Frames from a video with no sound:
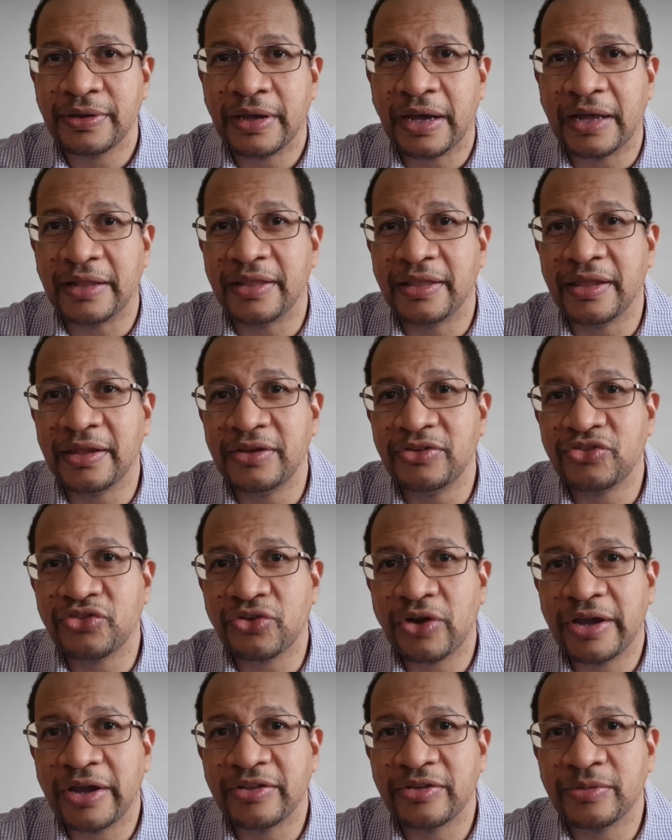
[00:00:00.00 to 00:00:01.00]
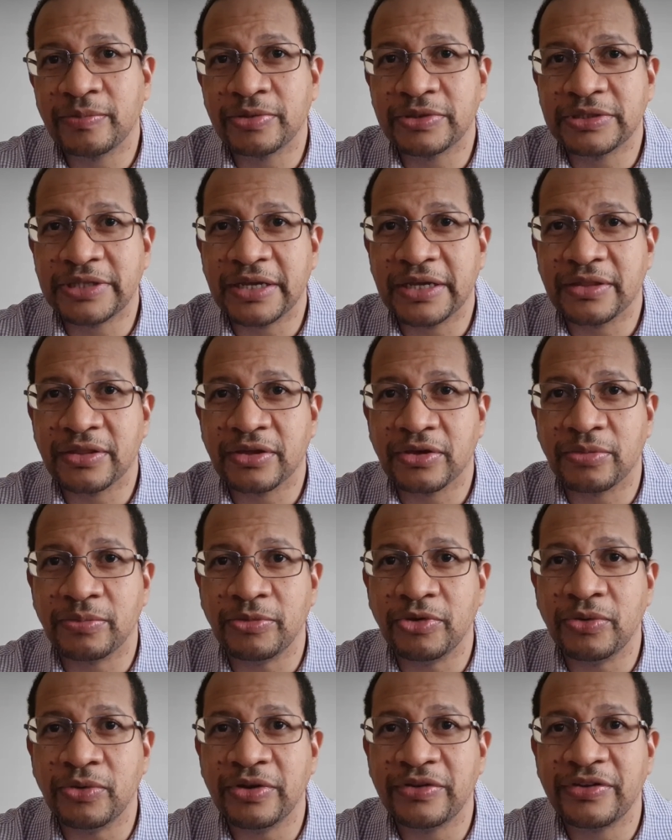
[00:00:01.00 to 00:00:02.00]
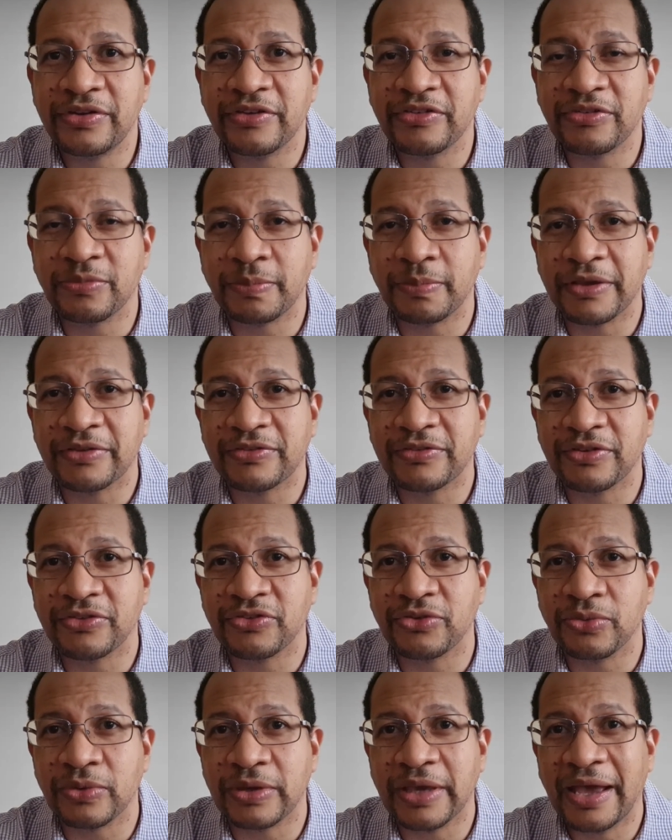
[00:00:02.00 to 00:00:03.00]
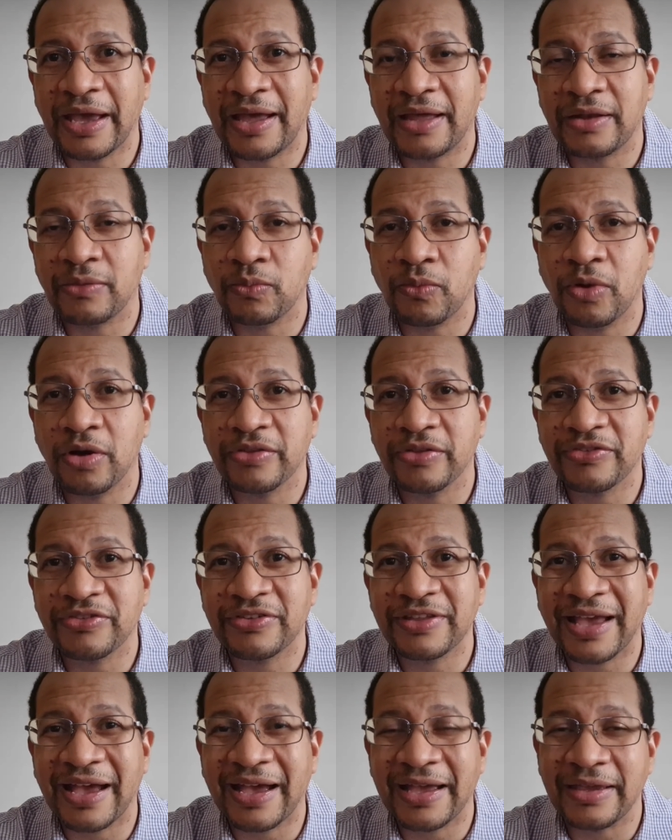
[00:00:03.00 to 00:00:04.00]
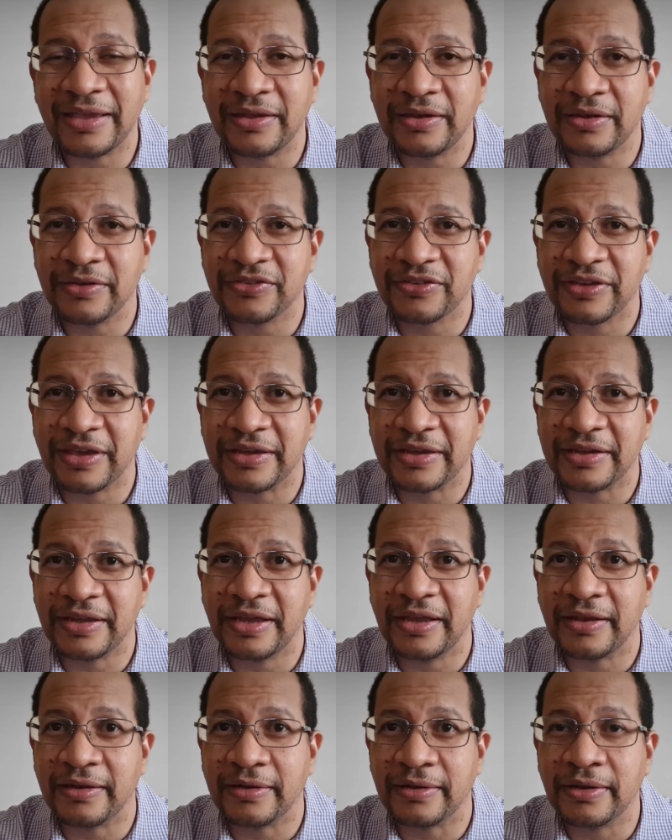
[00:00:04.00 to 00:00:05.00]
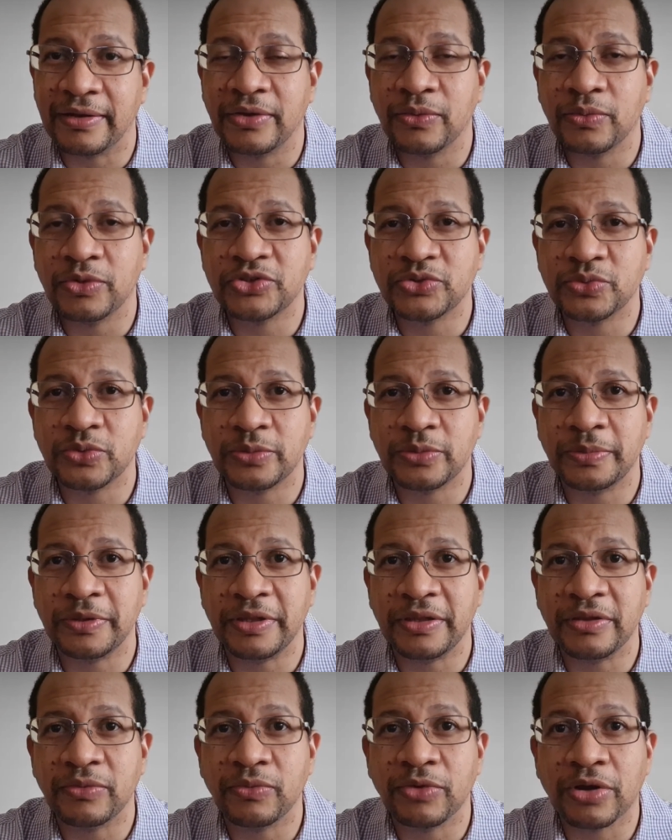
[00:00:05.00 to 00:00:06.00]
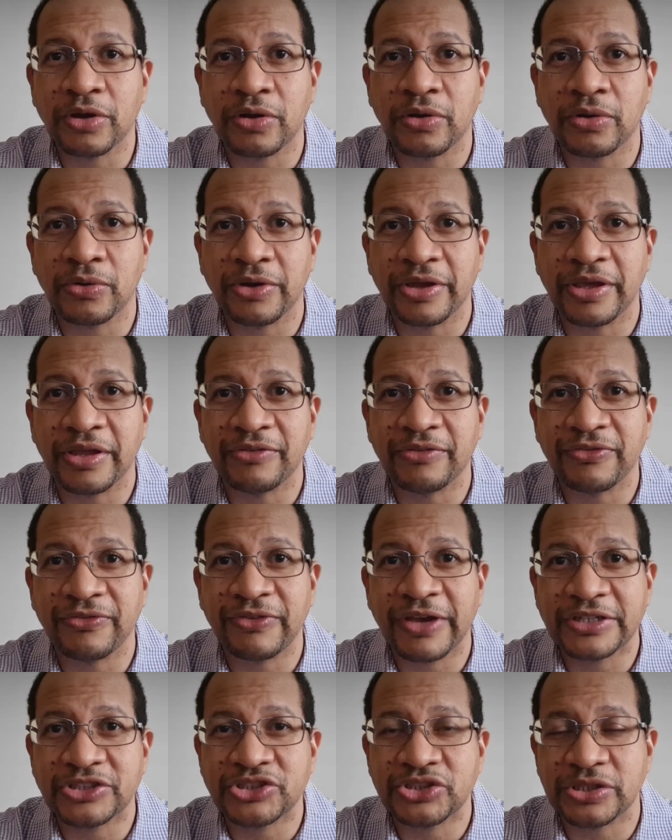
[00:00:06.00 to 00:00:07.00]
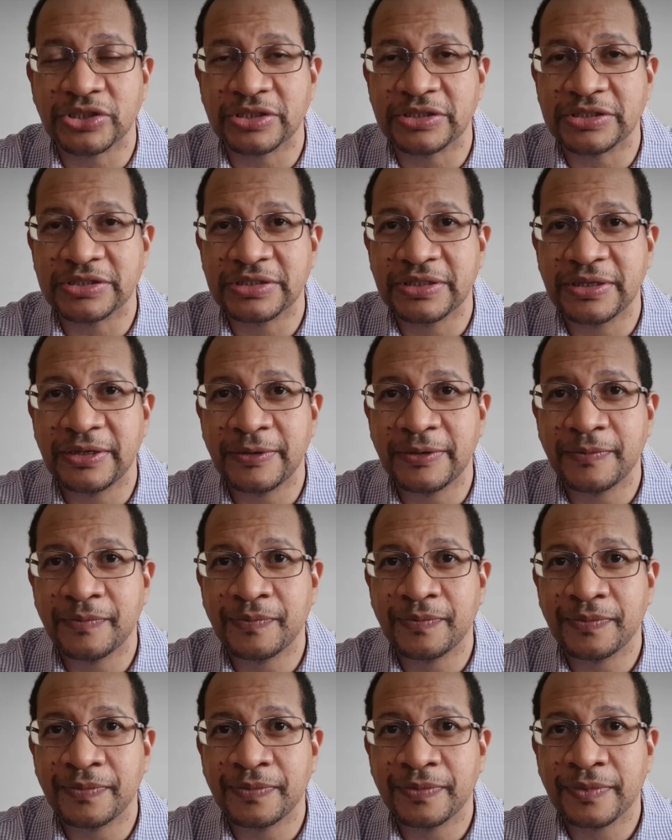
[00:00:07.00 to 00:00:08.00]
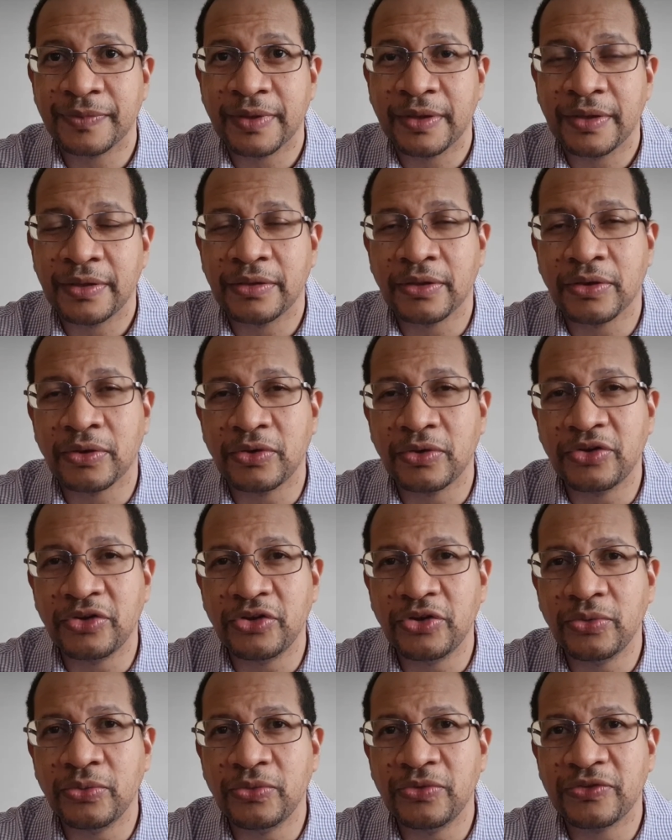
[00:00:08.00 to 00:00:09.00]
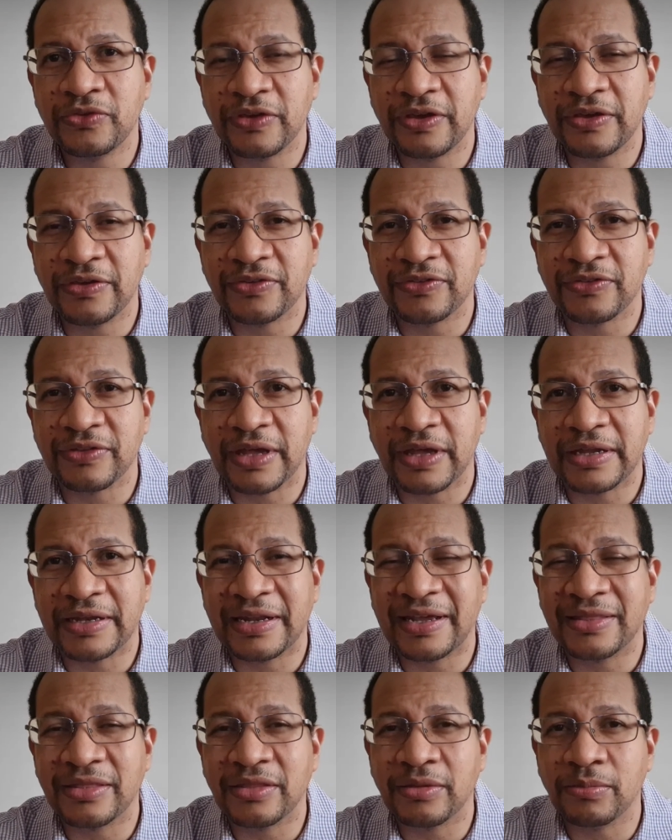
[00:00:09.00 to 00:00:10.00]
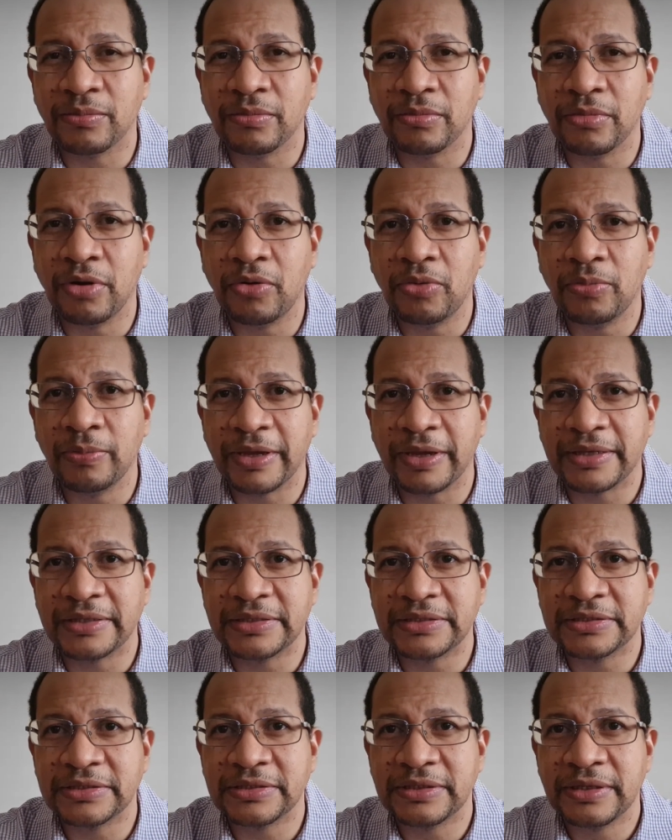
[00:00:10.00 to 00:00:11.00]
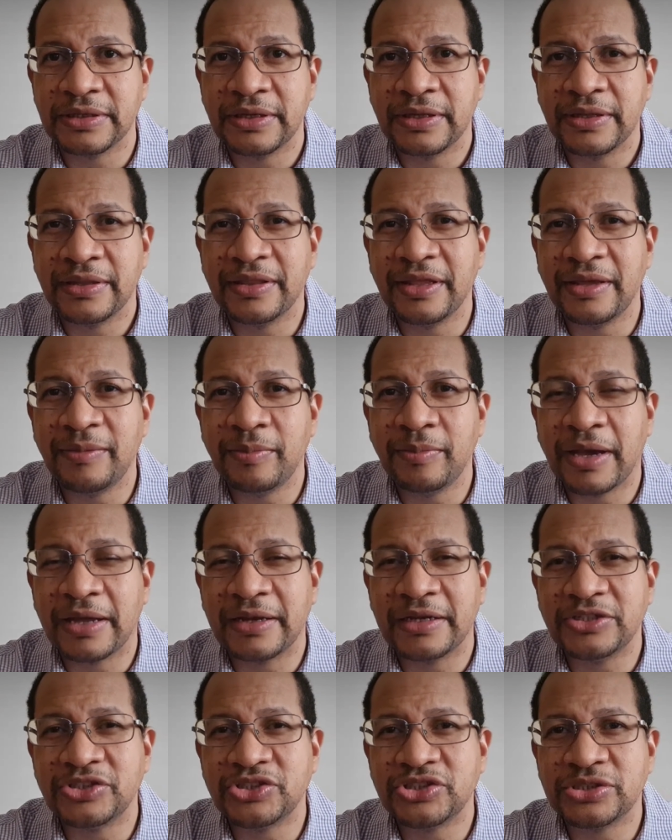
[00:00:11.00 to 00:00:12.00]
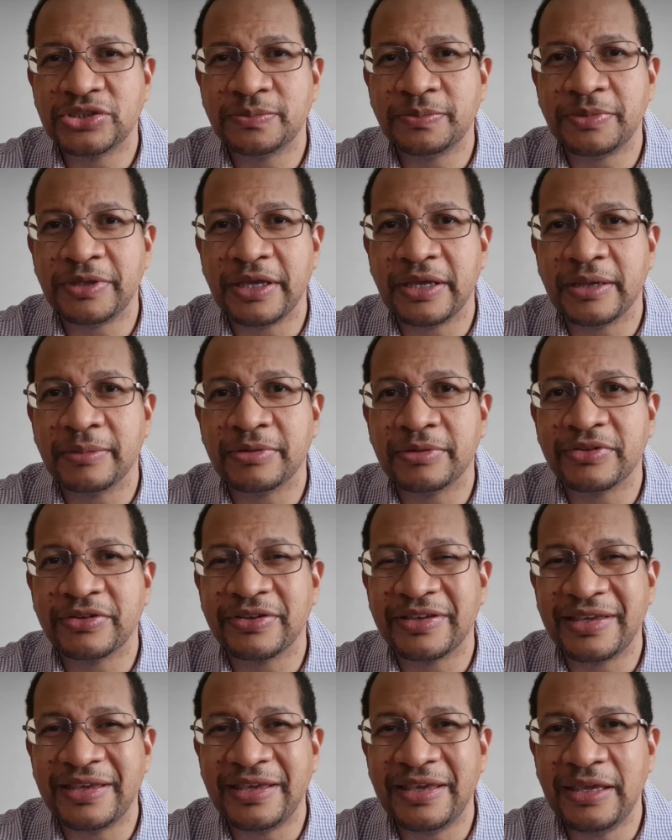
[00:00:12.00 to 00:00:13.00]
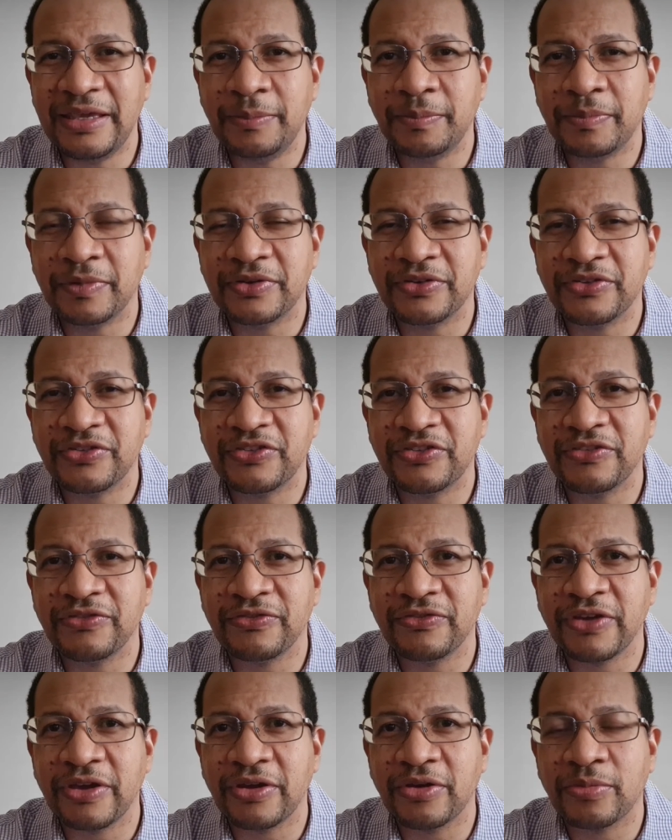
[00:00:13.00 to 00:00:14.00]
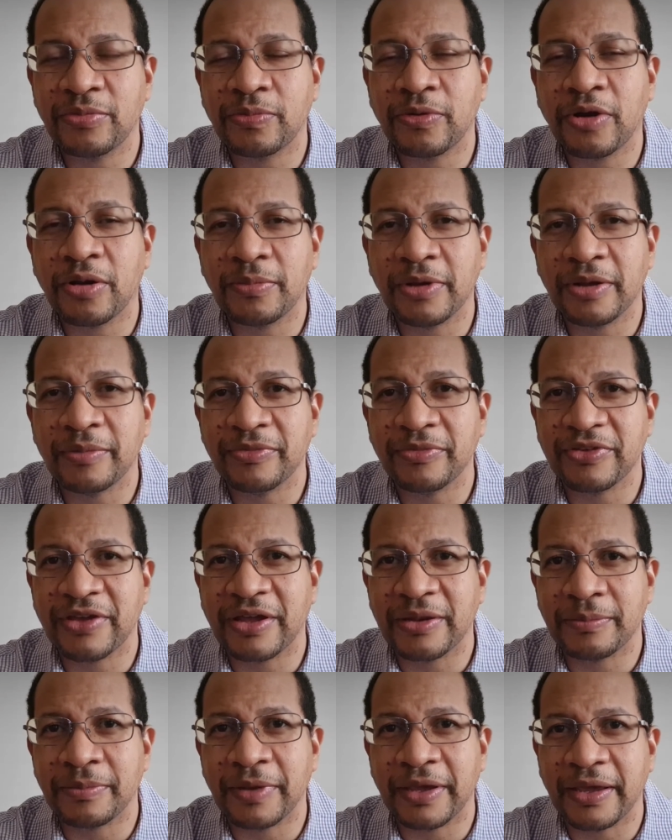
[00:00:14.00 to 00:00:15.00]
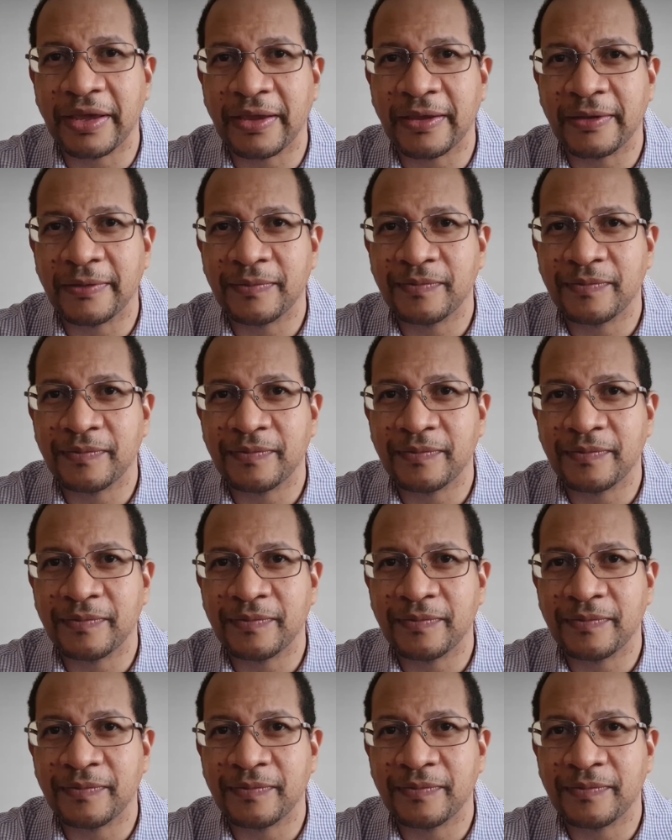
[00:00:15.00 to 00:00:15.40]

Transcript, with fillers: and then trying to protect the community as best as you can once the hyenas get in, which would be the recurring infections. The good news is that at the moment, they manage to be able to keep severe problems at bay.